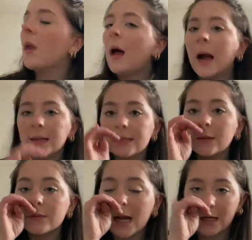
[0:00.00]
Acting
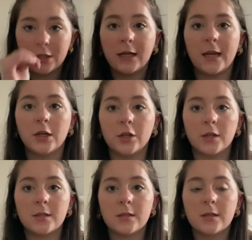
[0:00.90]
was actually kind of
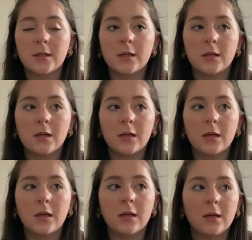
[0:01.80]
good.
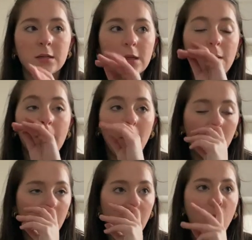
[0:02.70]
So my
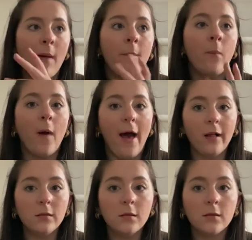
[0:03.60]
monologue went
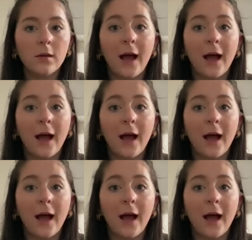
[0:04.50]
well.